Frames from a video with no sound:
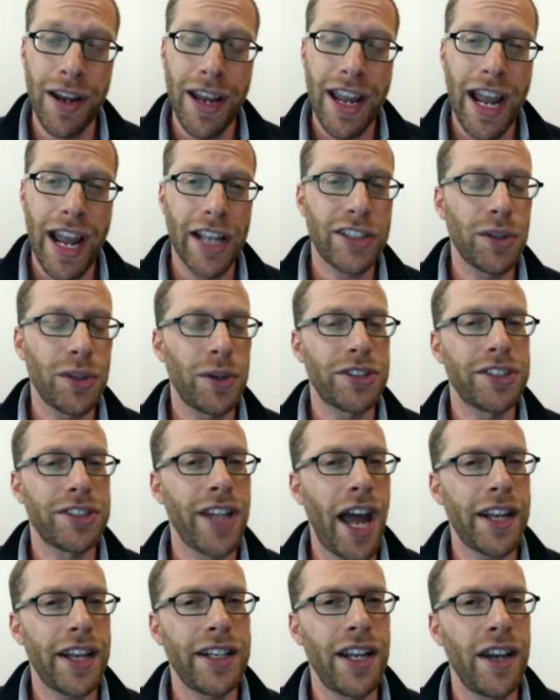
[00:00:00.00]
And so it's
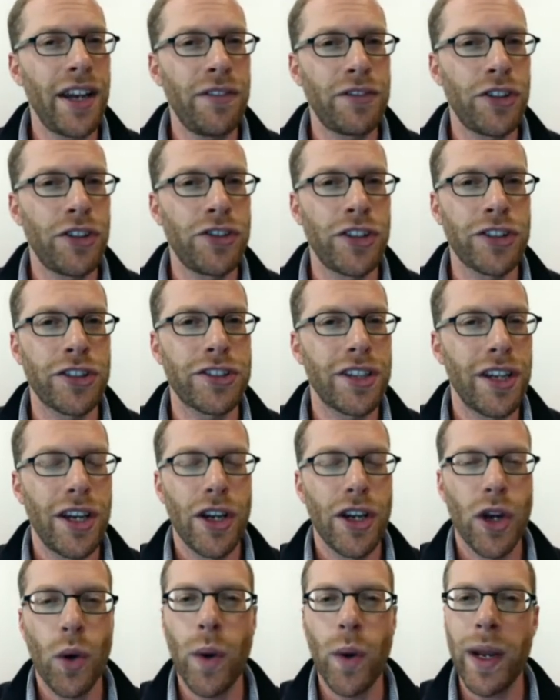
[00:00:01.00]
not enough to just
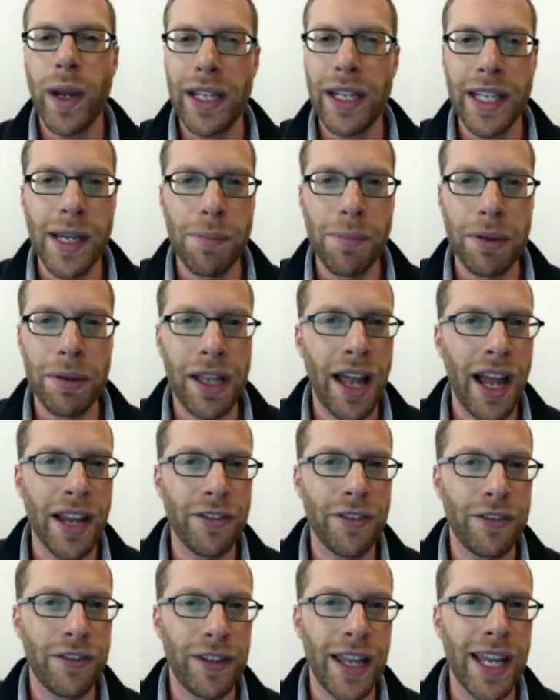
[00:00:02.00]
quickly apply a
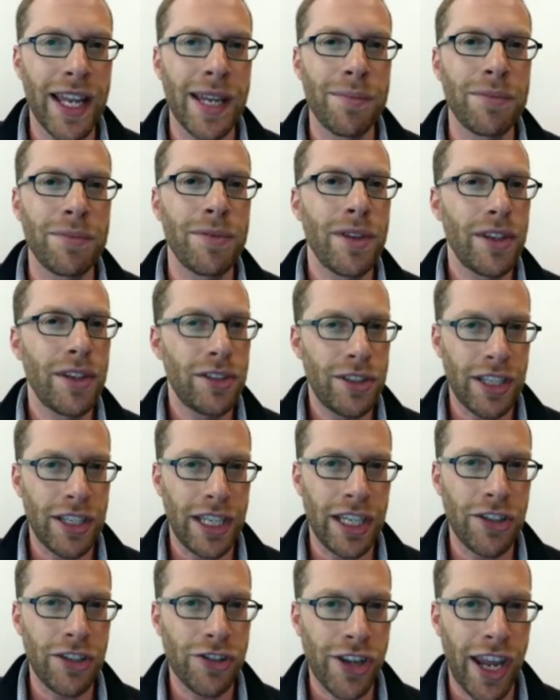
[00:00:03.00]
flame to
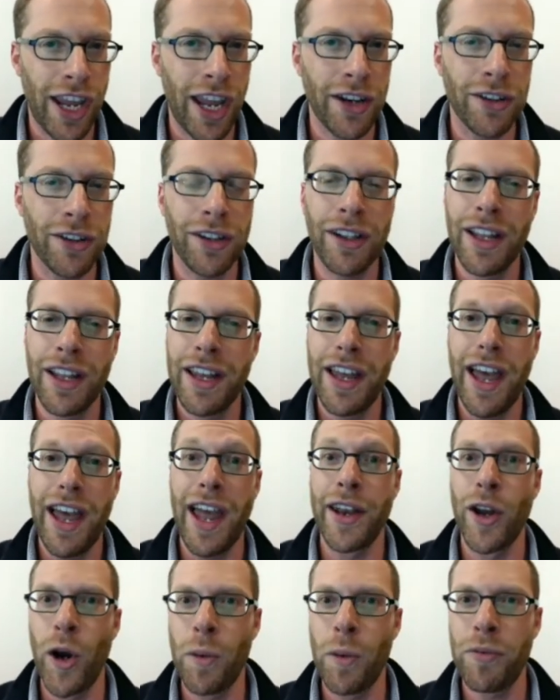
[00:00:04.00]
each candle
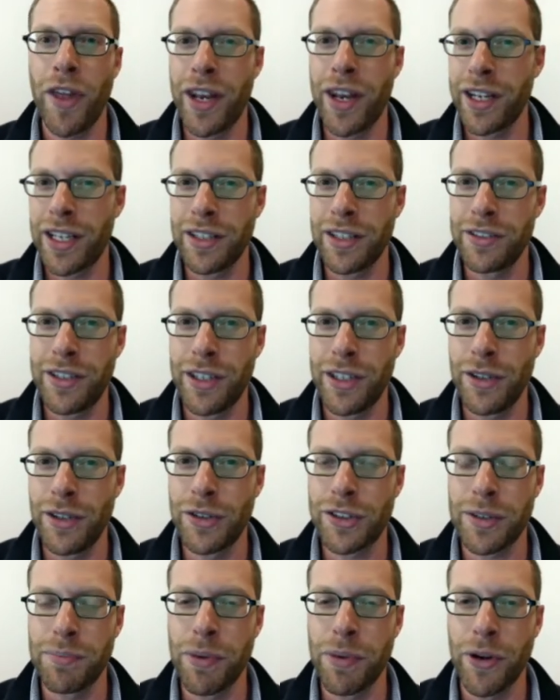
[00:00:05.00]
and hope that it continues
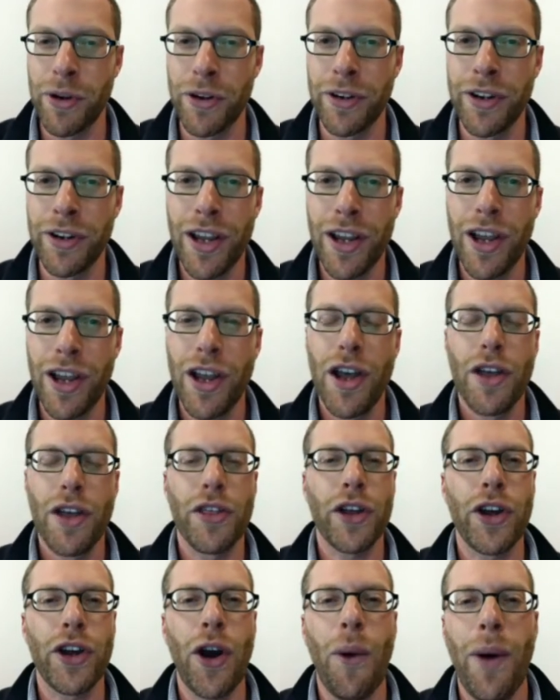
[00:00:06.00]
to burn. The
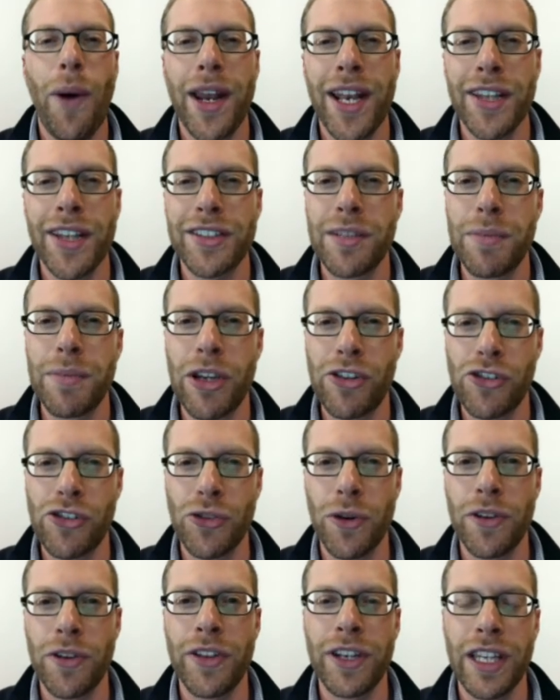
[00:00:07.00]
Kohen has to make
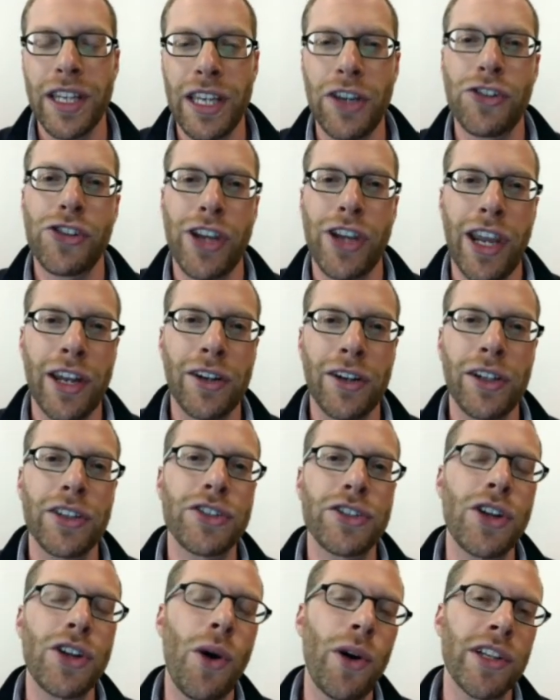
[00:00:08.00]
sure that each candle
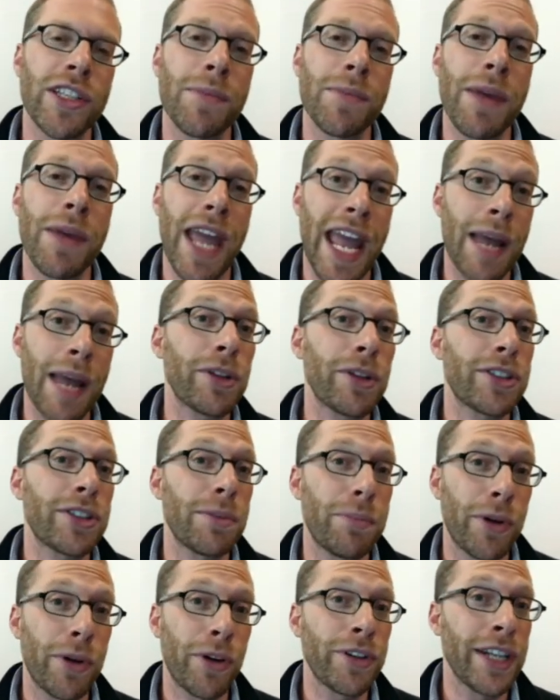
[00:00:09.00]
is going to be able to
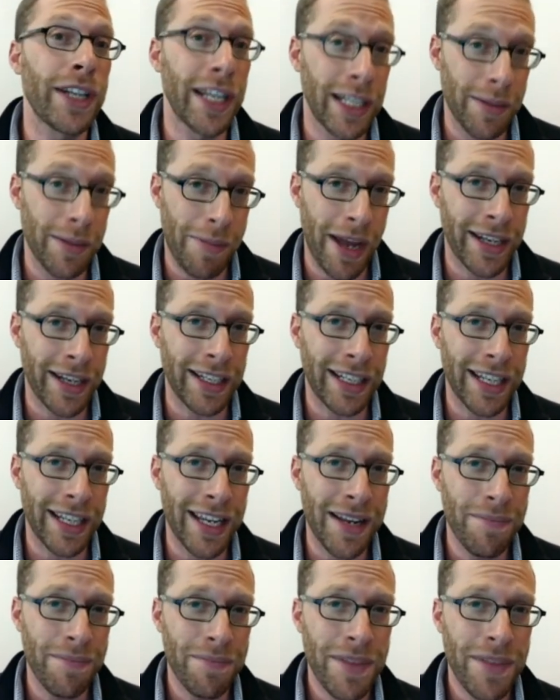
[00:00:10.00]
burn independently